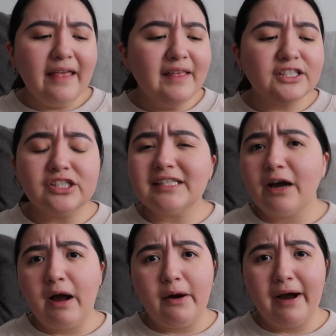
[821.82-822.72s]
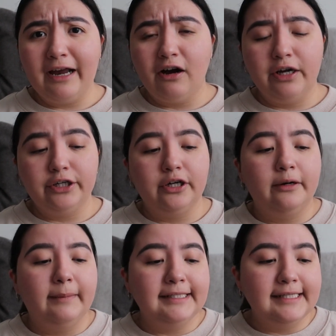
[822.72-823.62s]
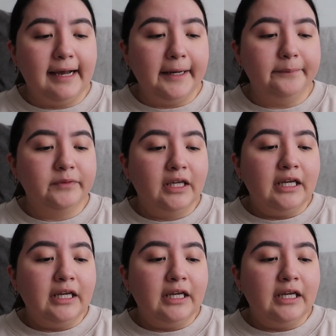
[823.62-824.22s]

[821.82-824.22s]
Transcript: And that's just how I honor my time.